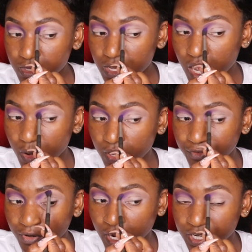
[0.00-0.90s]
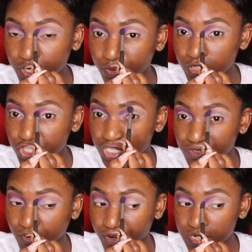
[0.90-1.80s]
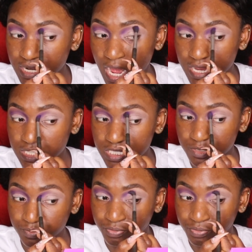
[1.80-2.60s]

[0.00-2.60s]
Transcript: However, I know it's just very nice,